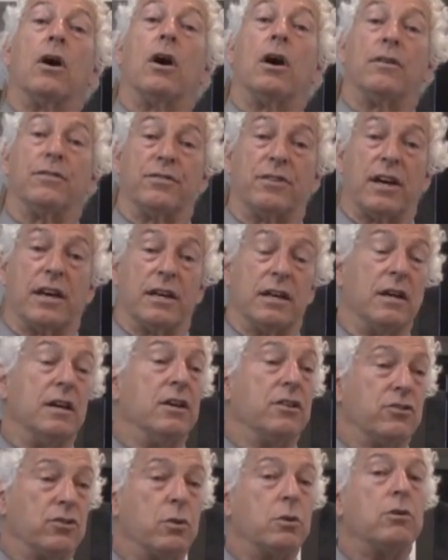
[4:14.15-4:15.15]
off-site.
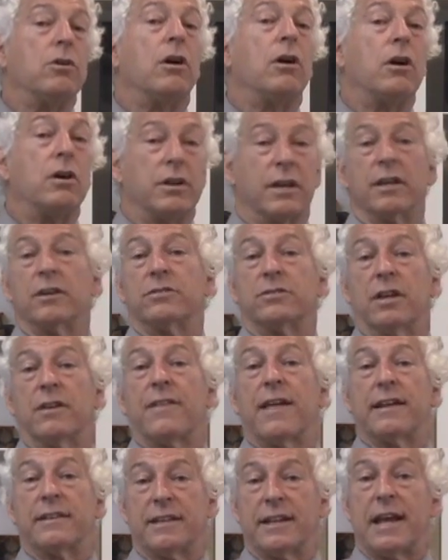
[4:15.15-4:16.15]
So we're all guilty
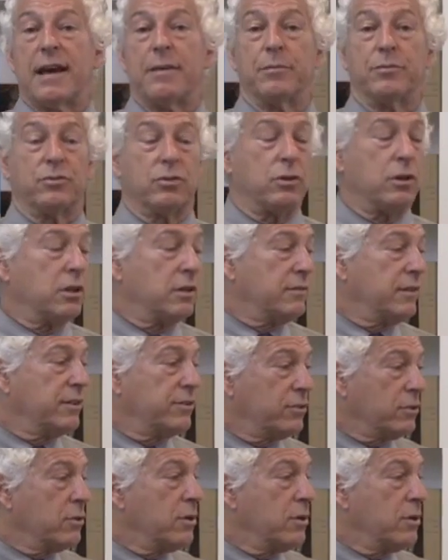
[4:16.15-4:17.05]
of that. That happens to all of us.